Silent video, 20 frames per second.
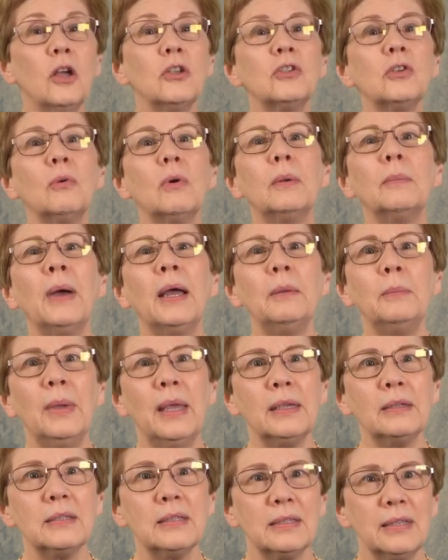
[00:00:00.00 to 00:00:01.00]
so it might
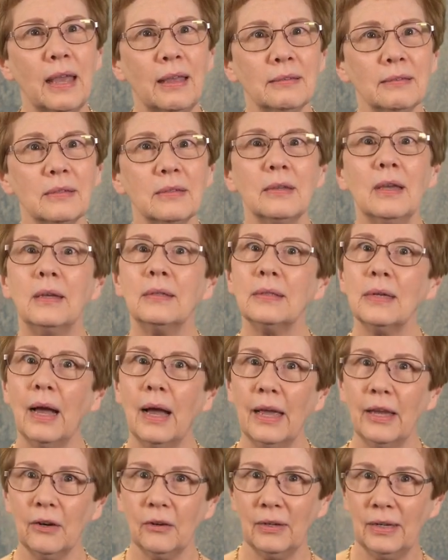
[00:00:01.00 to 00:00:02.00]
make sense to
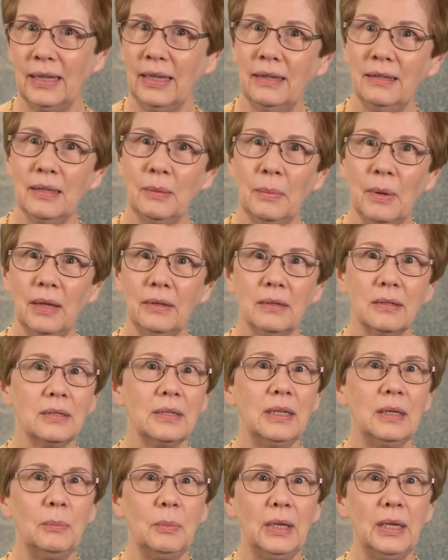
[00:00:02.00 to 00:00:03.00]
hire an independent
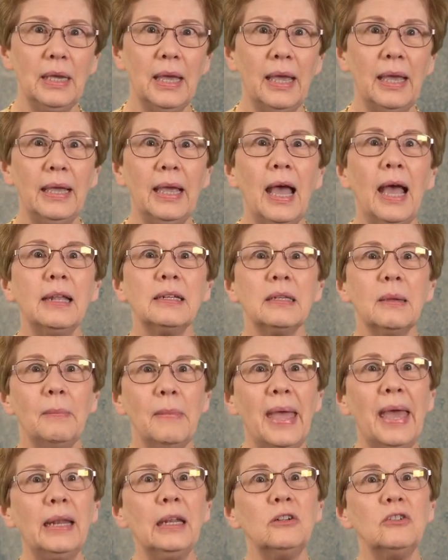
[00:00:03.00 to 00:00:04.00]
TPA to
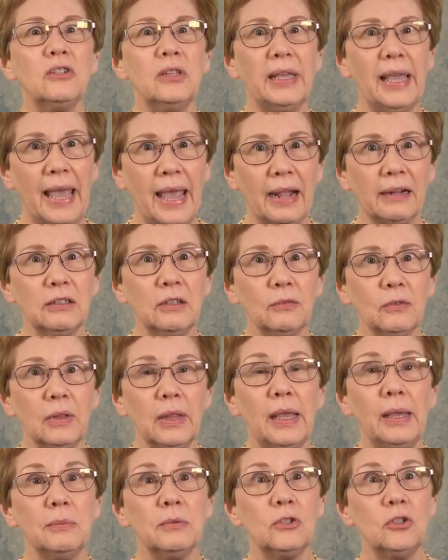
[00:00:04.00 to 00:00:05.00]
manage the active
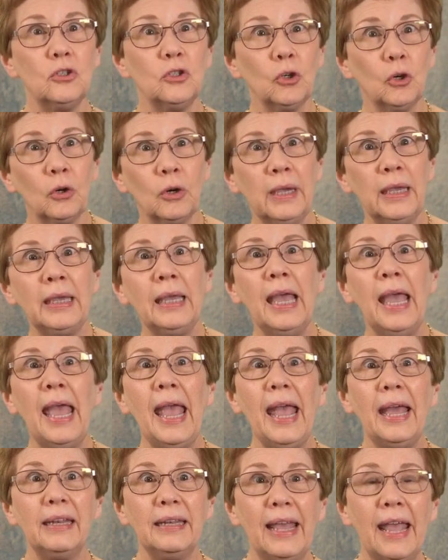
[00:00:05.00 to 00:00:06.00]
claims during
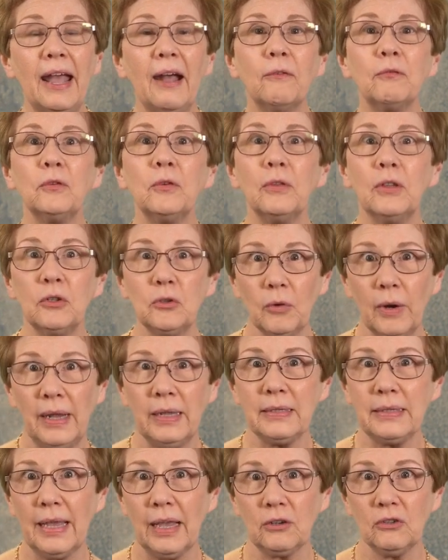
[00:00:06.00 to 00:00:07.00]
and after the
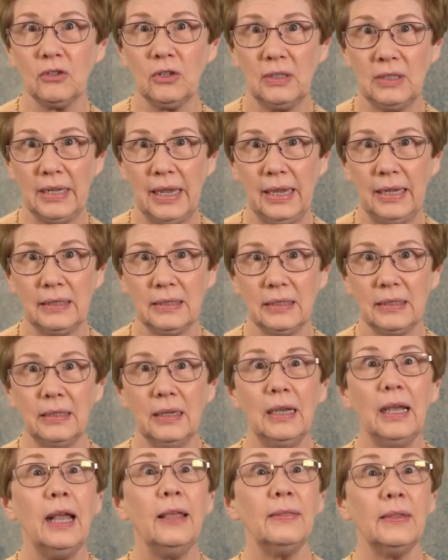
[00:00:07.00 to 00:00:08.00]
transaction date.
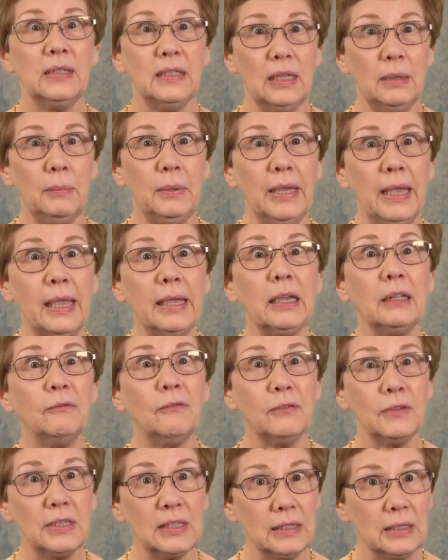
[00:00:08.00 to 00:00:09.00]
The TPA can
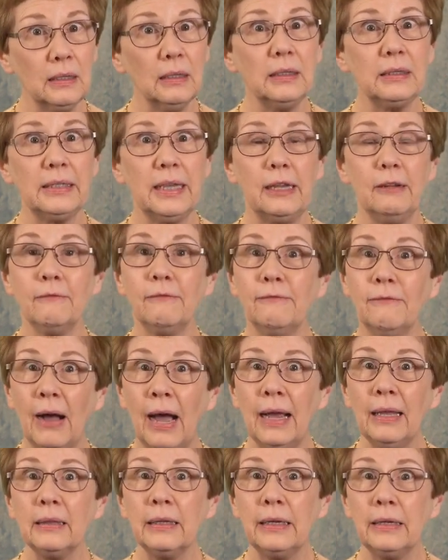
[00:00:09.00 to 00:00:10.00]
facilitate
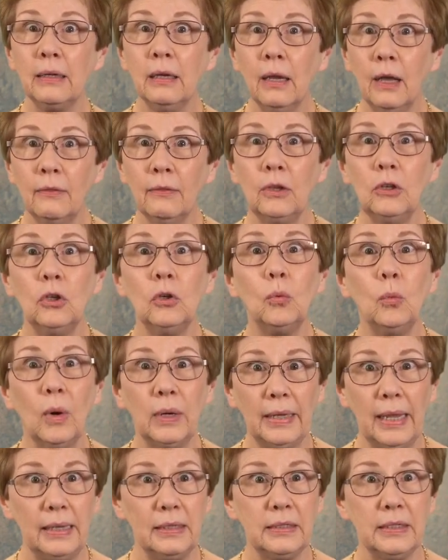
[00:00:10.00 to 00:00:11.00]
filing the
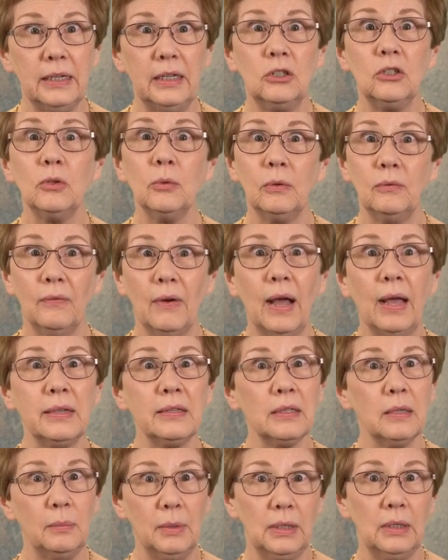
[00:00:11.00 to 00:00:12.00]
U-118 to
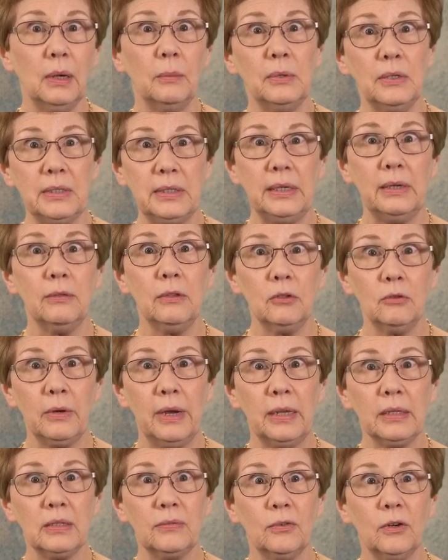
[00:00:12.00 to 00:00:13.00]
advise the BWC of the
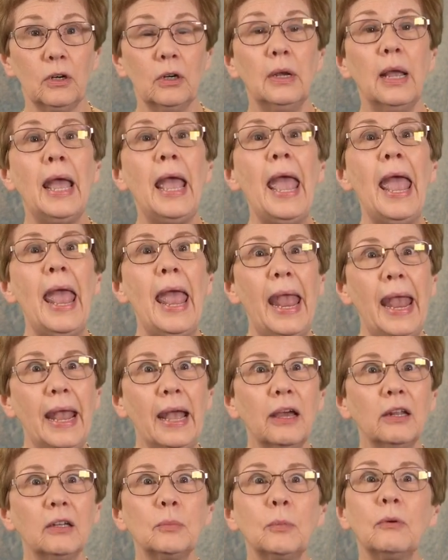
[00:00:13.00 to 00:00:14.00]
transfer
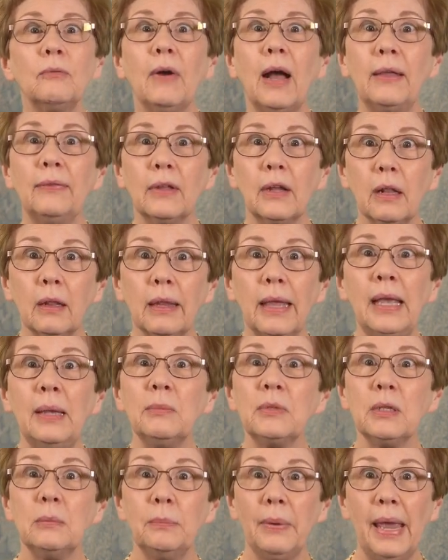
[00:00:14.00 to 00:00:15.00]
and provide the
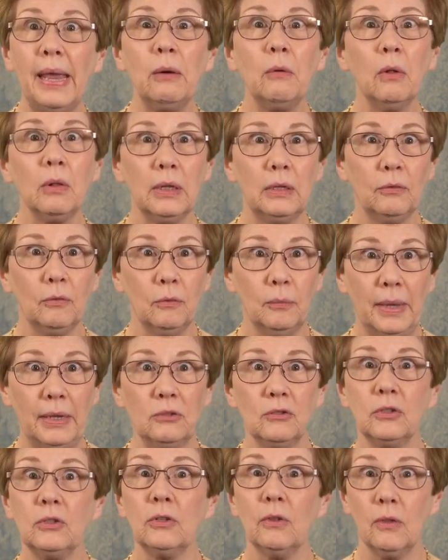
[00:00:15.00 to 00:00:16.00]
claims and payroll
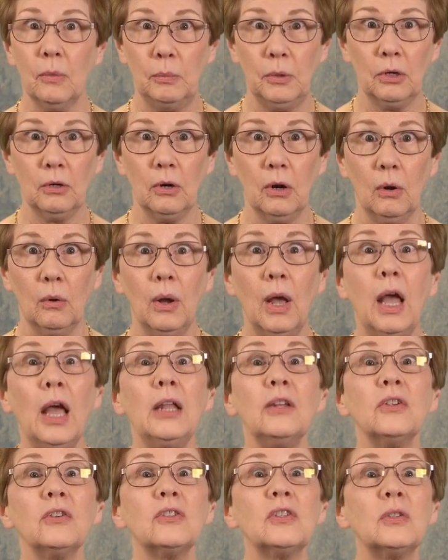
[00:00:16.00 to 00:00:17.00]
information to the Bureau
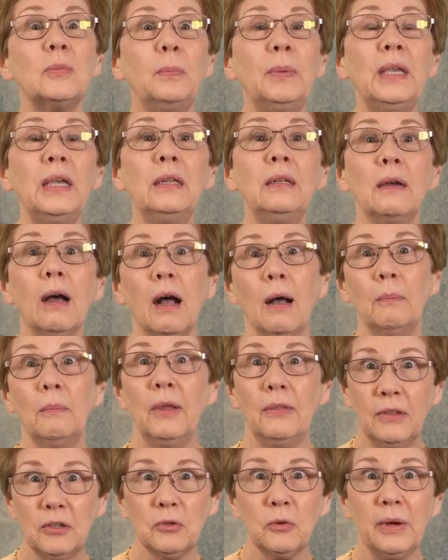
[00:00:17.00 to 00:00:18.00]
to speed up
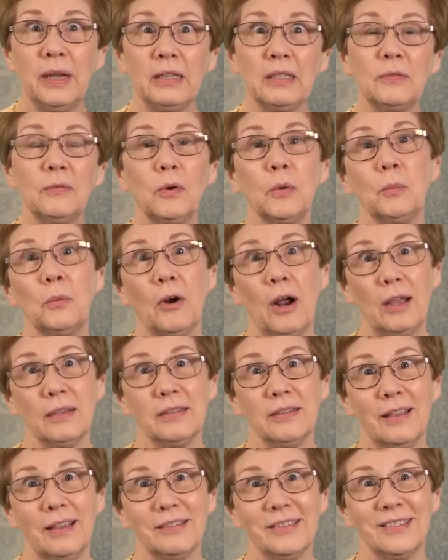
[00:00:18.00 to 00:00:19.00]
the transfer
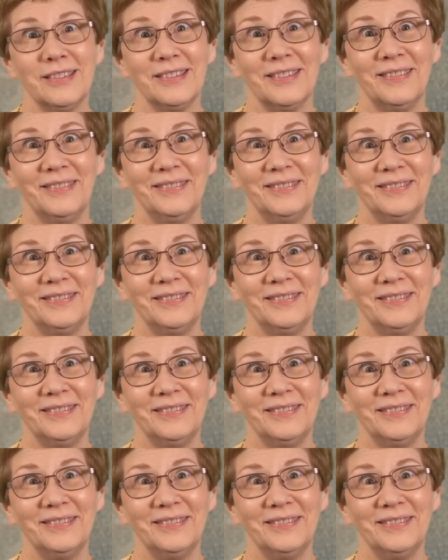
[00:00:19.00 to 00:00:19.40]
process.